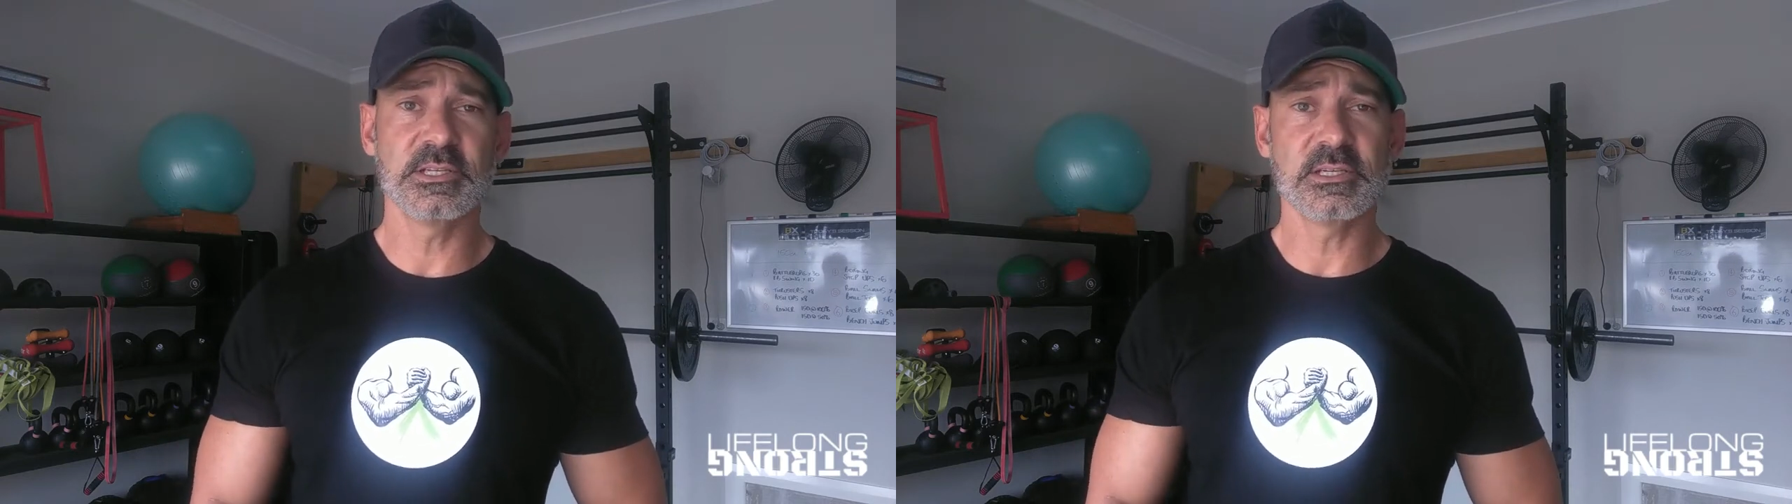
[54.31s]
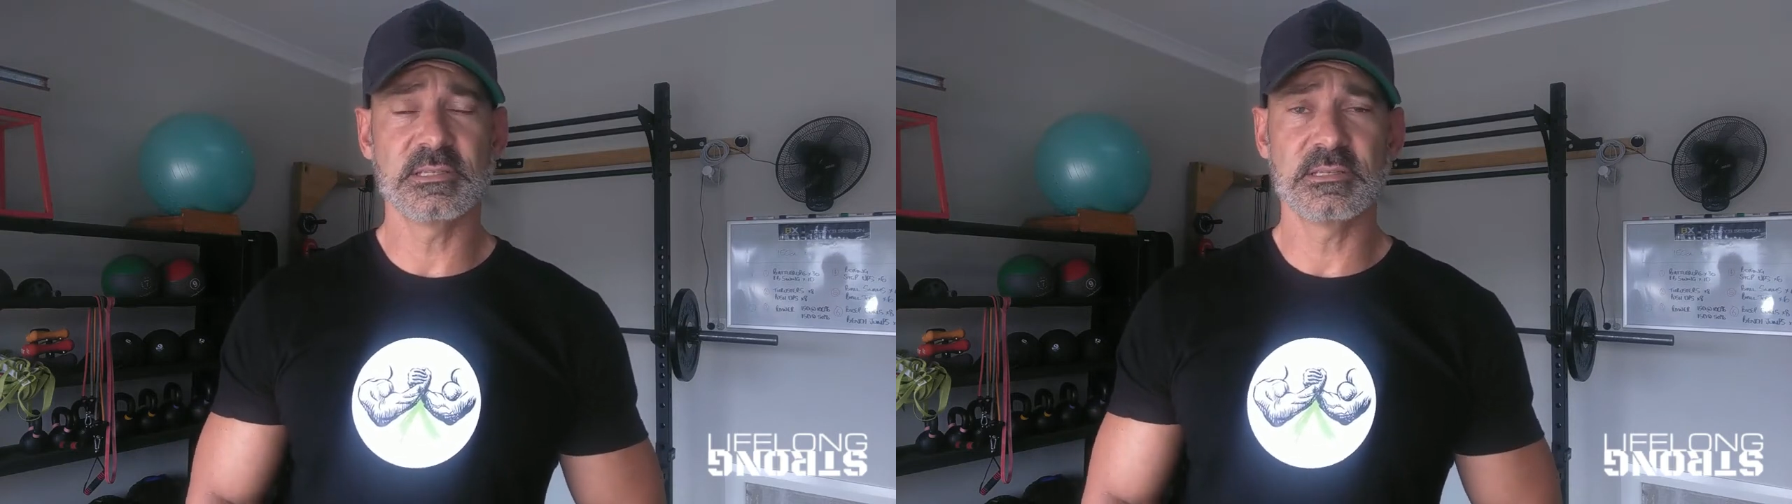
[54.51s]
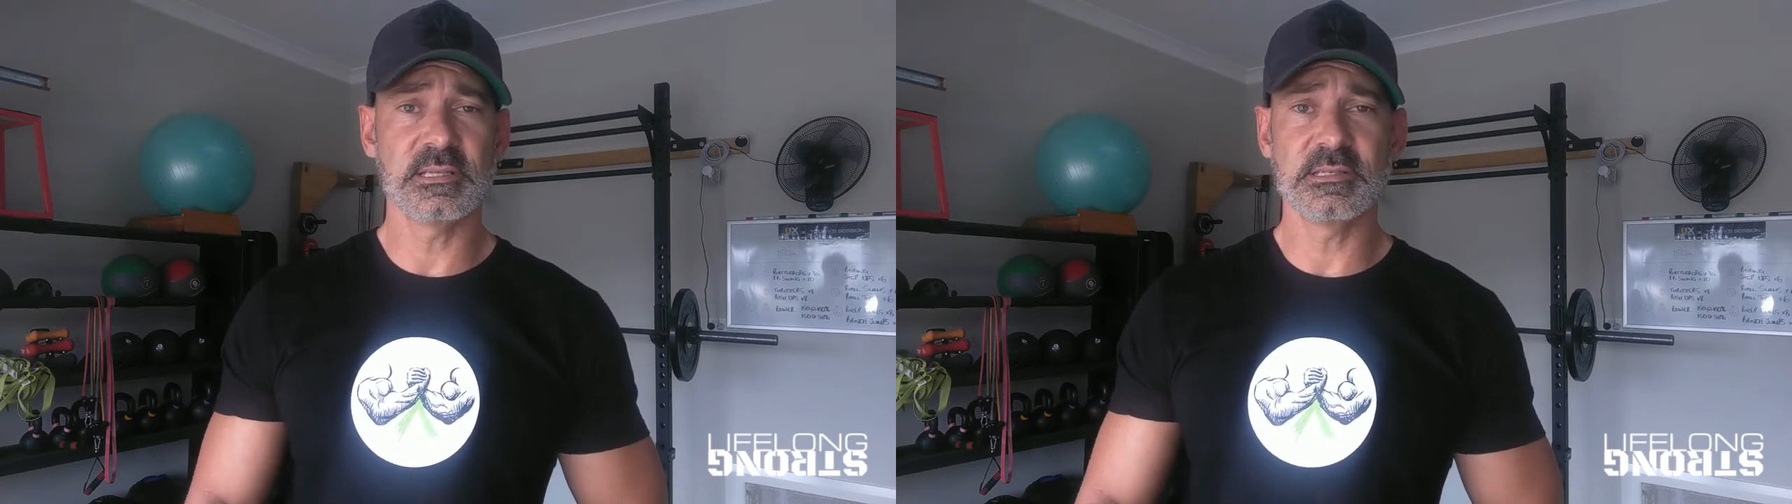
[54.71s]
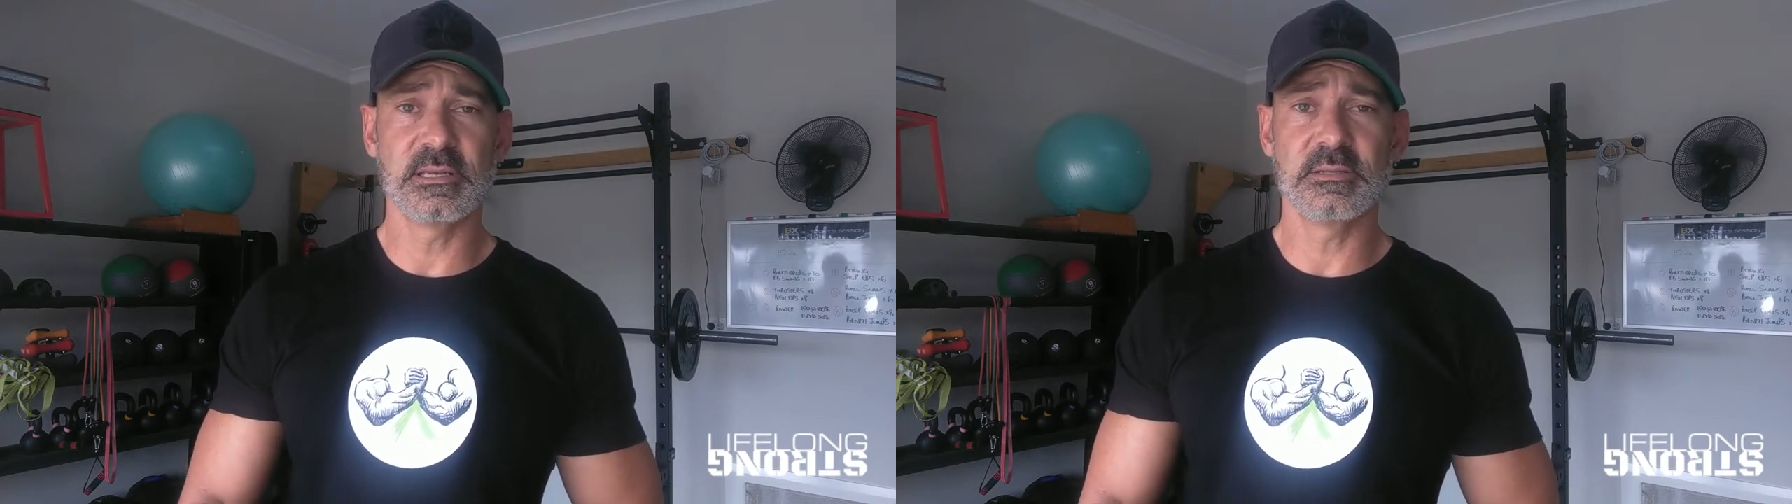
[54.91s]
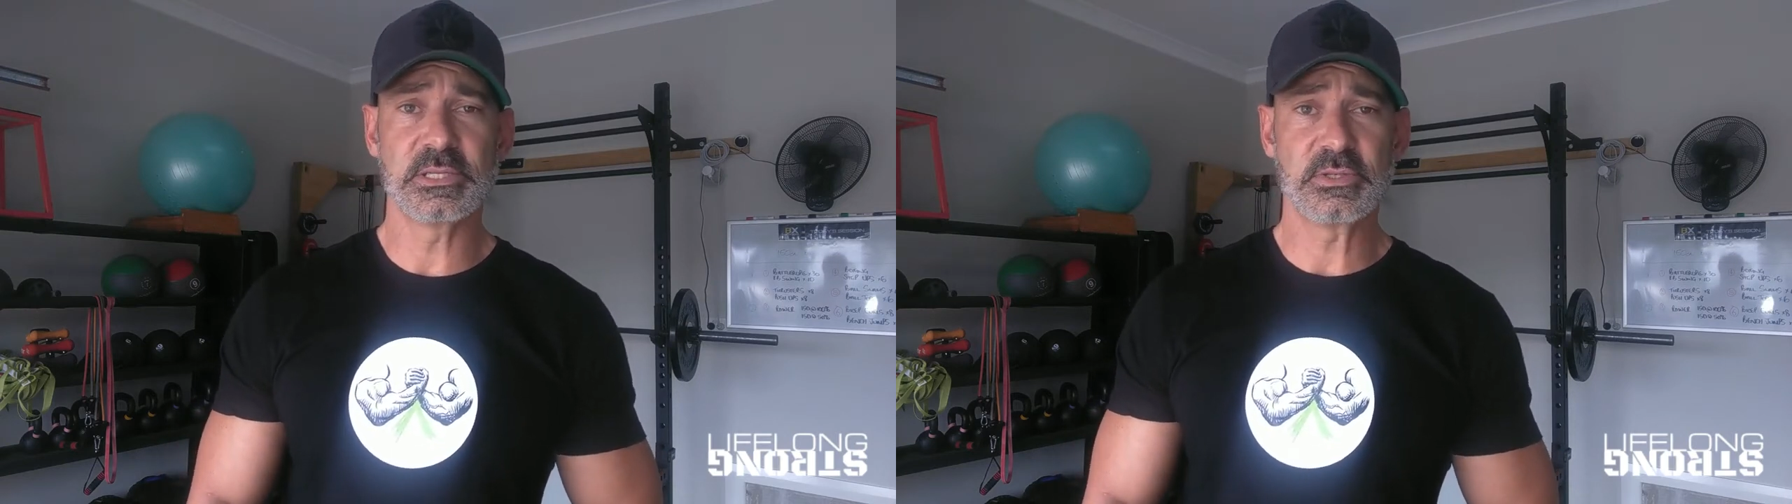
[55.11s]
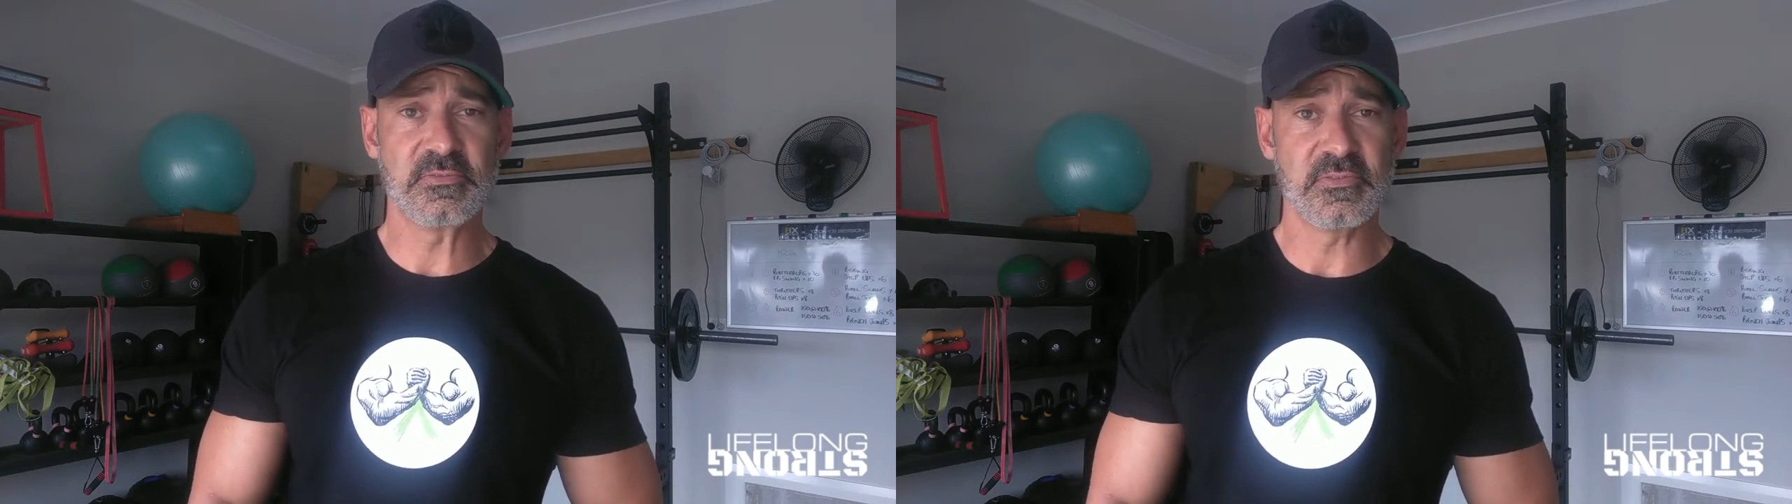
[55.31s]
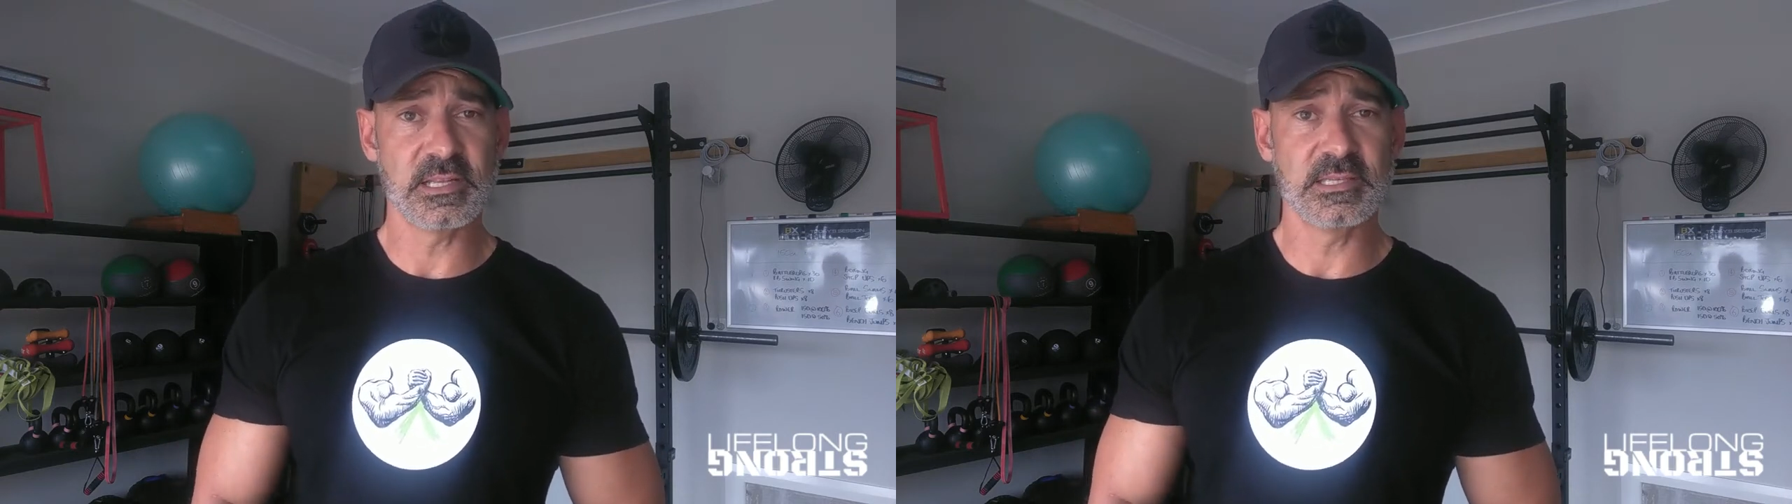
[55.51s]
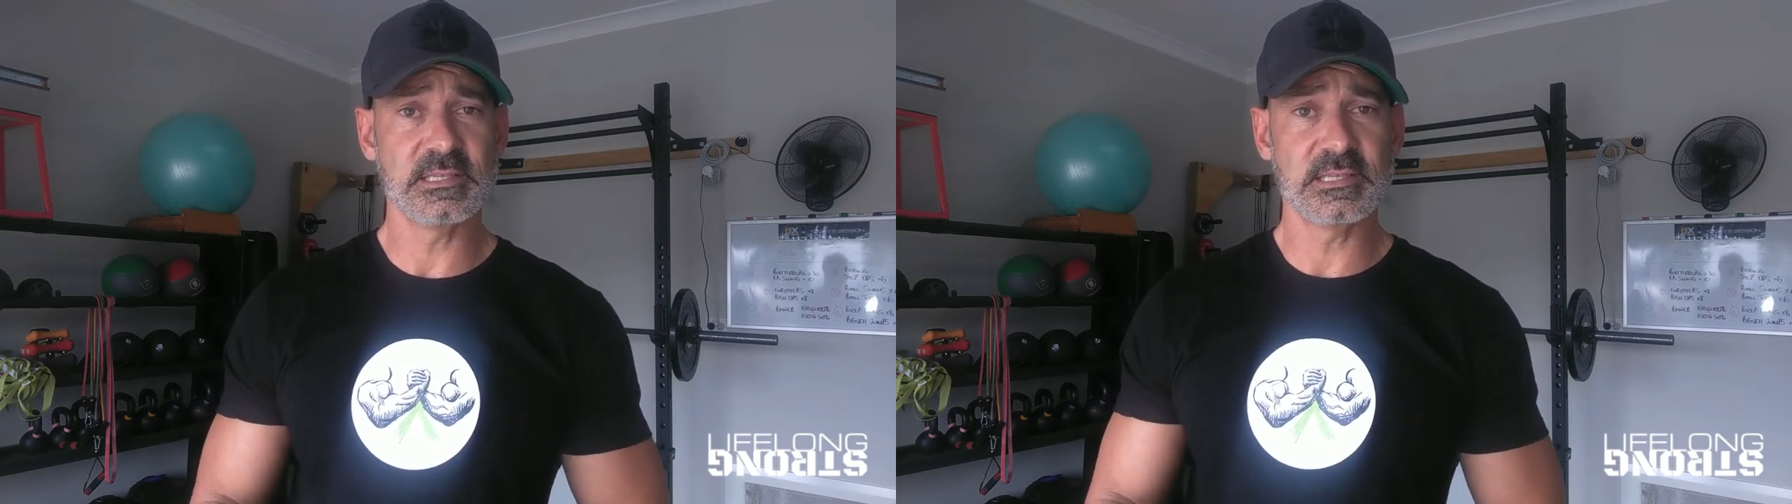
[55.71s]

Just doesn't need to be too fancy.